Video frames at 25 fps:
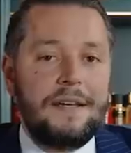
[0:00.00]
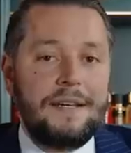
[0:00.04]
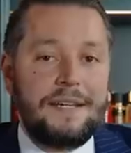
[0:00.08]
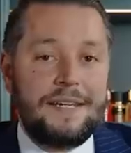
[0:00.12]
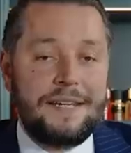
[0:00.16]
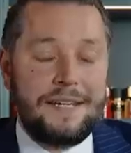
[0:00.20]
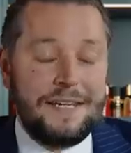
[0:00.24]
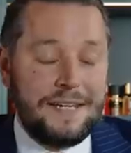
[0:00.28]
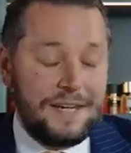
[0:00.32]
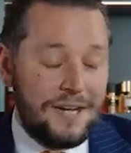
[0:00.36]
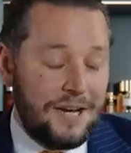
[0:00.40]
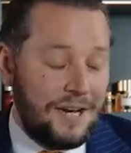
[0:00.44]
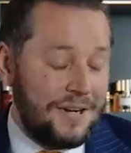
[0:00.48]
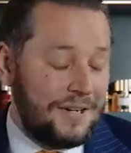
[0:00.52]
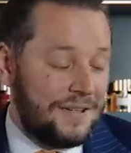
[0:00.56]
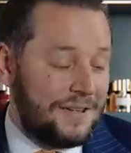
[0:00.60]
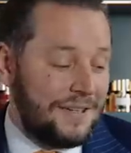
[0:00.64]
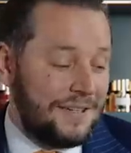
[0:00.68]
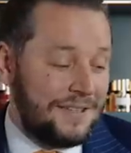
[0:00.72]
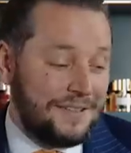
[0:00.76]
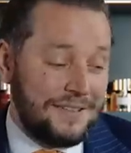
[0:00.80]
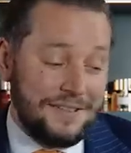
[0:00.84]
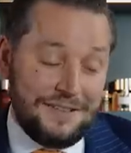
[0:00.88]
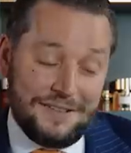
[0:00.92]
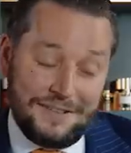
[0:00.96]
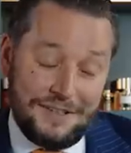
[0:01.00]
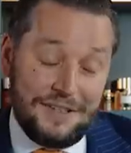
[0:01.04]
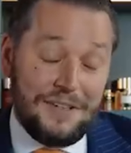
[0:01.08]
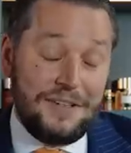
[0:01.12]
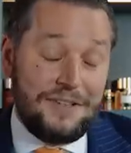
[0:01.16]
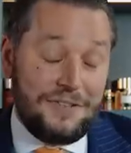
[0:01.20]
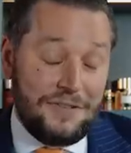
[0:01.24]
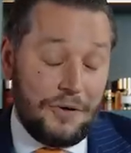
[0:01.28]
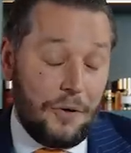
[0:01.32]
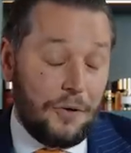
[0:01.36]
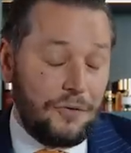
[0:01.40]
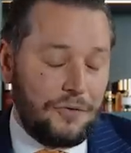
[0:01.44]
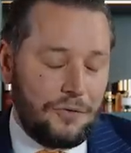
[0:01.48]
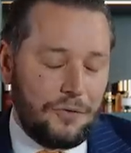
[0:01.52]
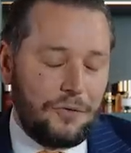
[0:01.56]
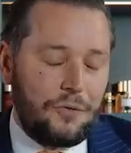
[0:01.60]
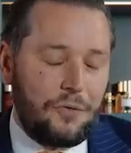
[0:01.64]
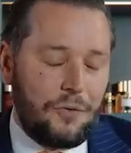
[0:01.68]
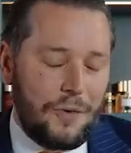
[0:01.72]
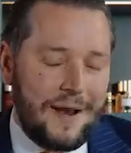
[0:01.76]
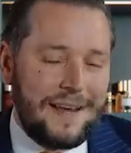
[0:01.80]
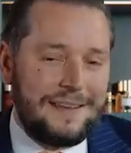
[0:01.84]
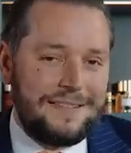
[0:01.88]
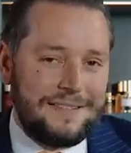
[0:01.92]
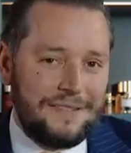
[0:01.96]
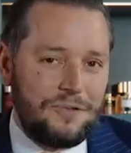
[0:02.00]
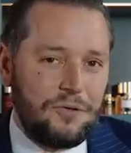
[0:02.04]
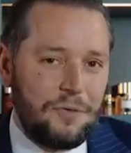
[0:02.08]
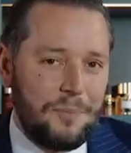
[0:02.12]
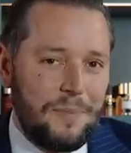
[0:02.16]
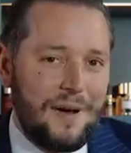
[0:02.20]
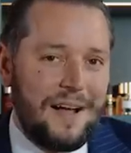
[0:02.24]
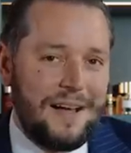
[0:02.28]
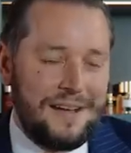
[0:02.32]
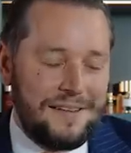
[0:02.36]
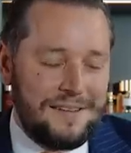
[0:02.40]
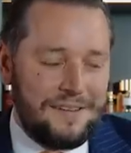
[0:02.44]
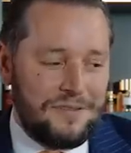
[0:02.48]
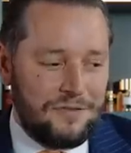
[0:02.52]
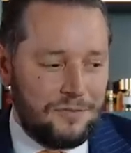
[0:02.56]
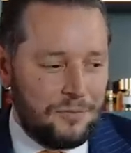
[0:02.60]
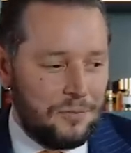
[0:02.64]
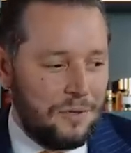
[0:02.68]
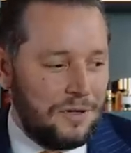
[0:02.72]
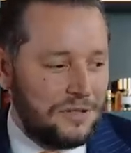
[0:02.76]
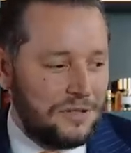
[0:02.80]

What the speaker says: here, this is, it's also crazy to buy this